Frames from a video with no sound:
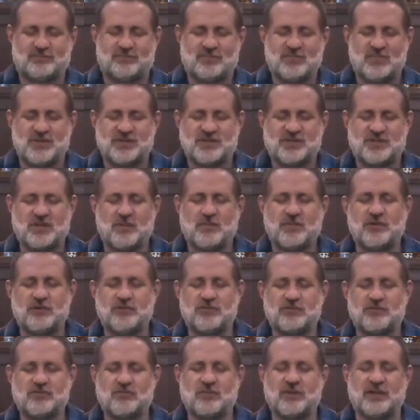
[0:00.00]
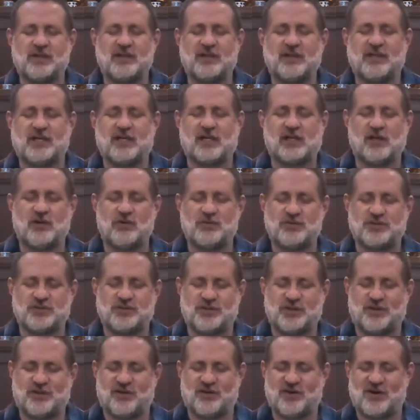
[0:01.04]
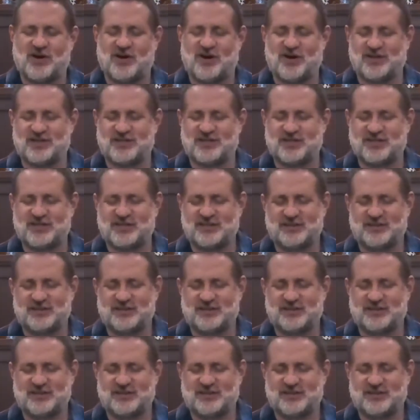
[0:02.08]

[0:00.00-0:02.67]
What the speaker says: Someone who's really close to your heart.